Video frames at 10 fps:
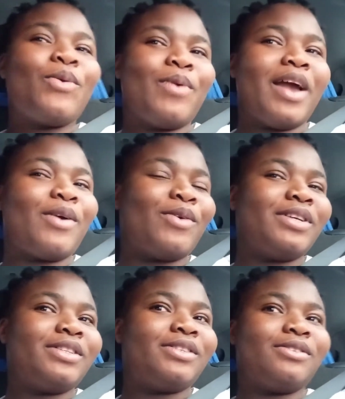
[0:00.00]
we are
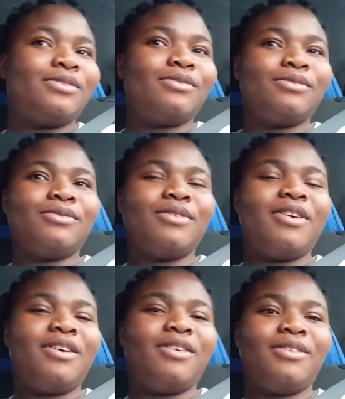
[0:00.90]
going to
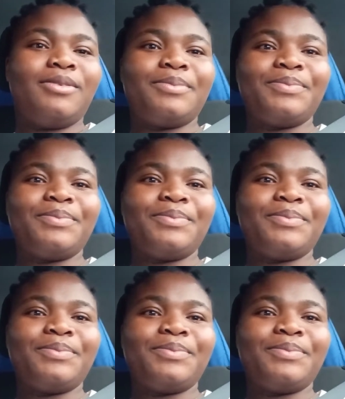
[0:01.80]
uh,